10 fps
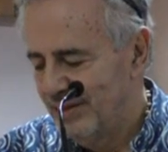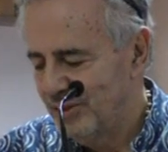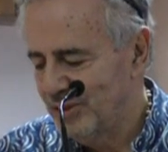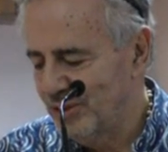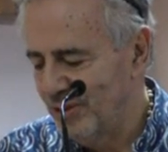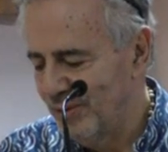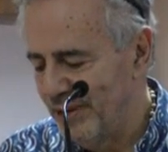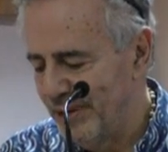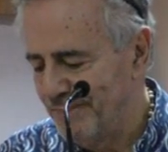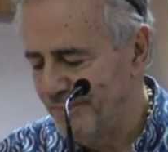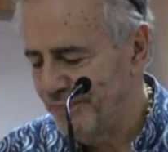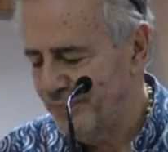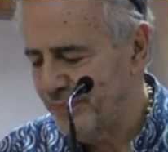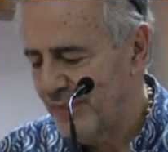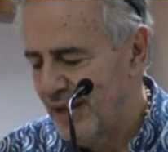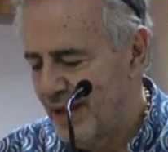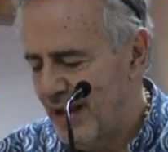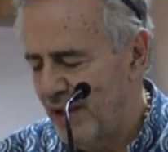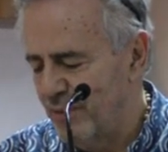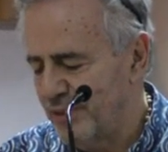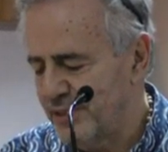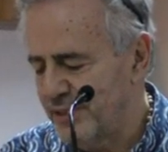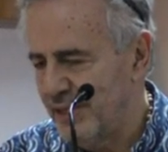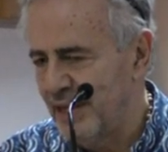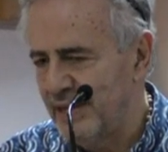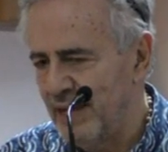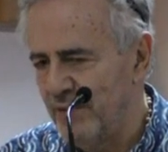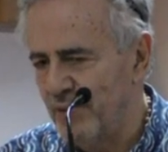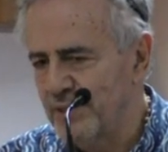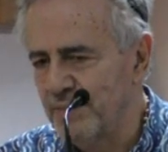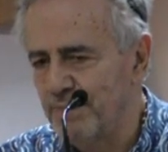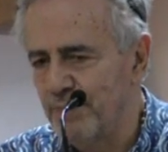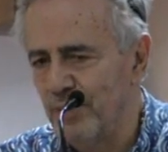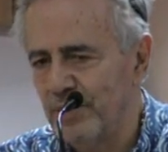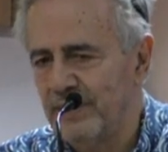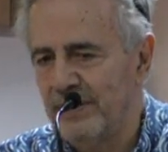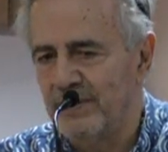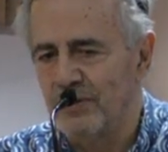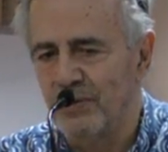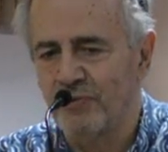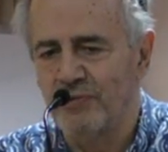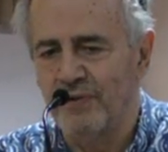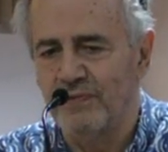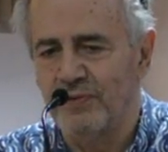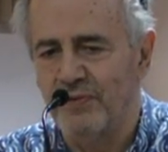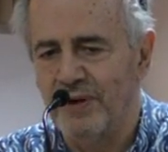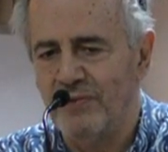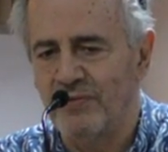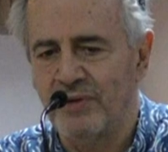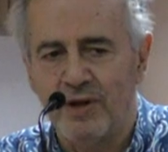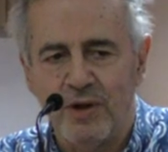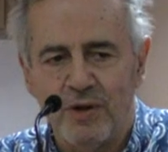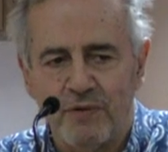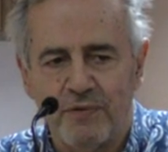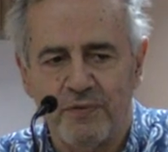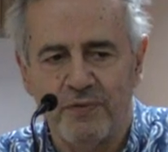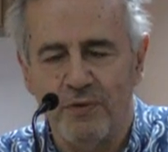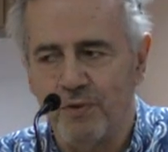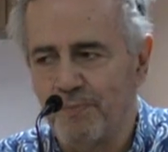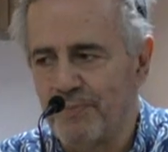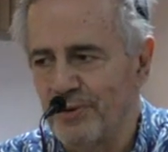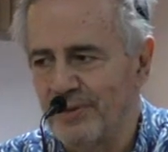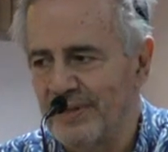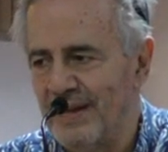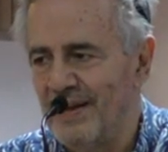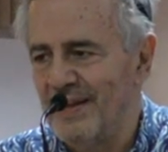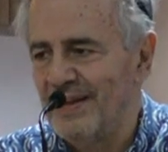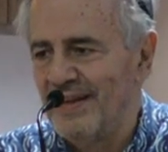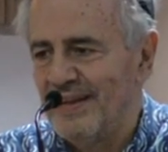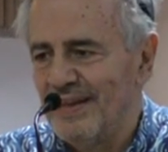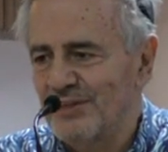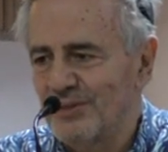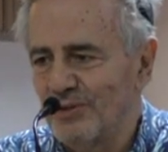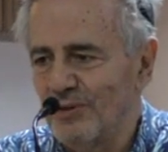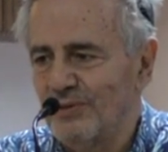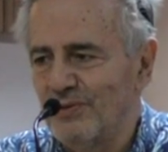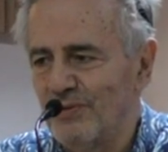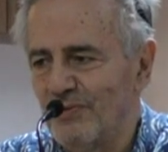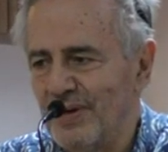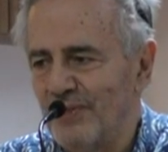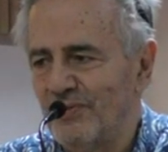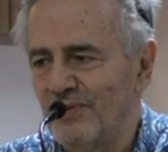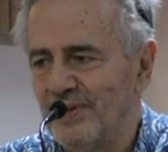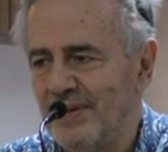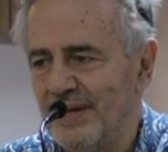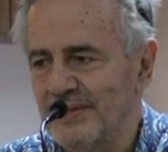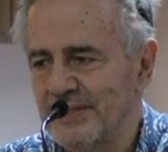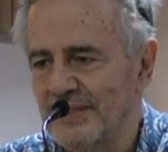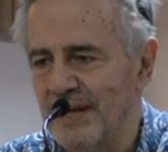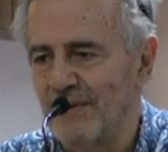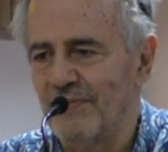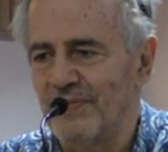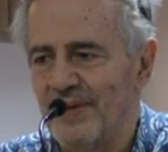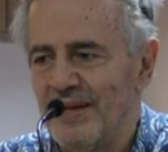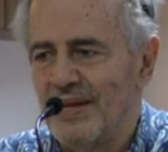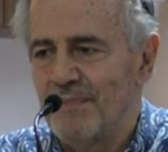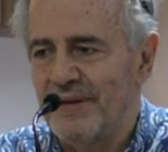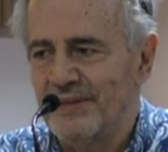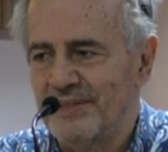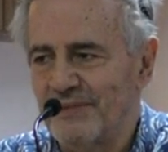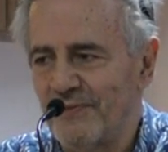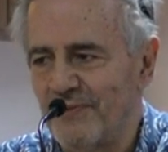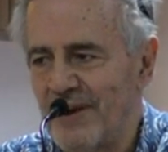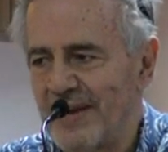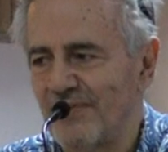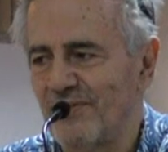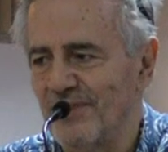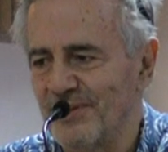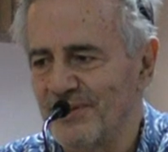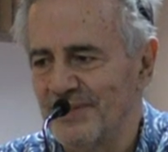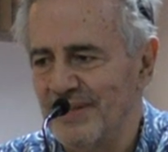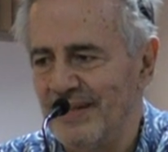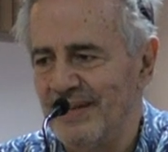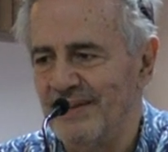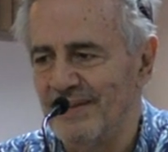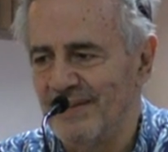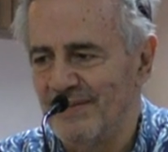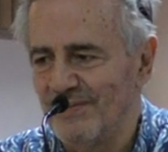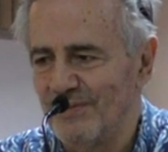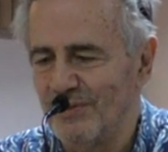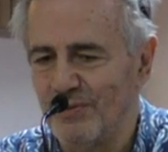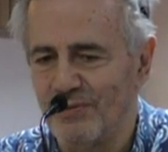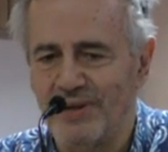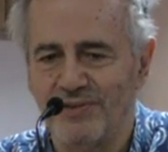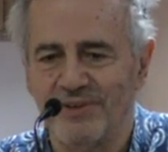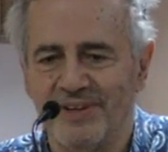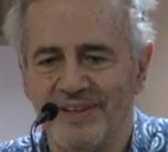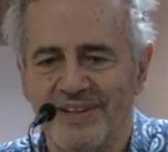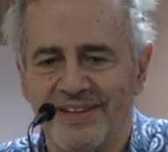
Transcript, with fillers: So, um, and what's, again, what's important in the notion of duration for Braudel is not duration itself, but it's the fractures in duration.